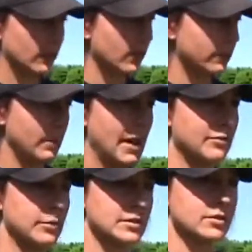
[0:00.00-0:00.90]
clover
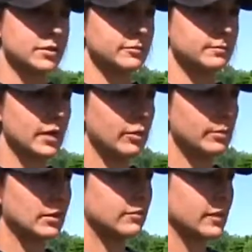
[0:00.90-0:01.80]
pathways that are
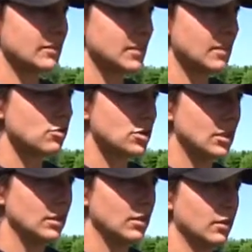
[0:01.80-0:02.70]
helping to fix
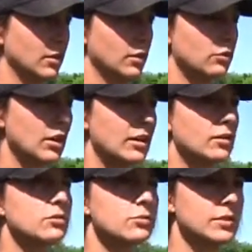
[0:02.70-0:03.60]
nitrogen, trying to
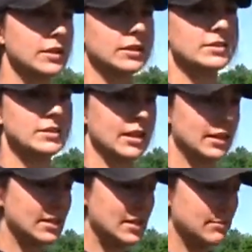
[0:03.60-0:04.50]
do things
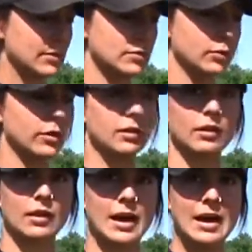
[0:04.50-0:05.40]
that keep the soil
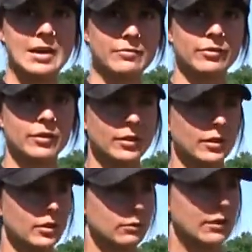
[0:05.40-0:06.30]
alive
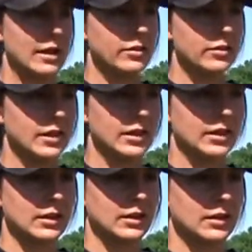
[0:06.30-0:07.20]
rather
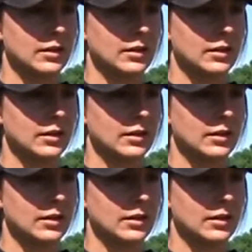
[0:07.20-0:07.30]
than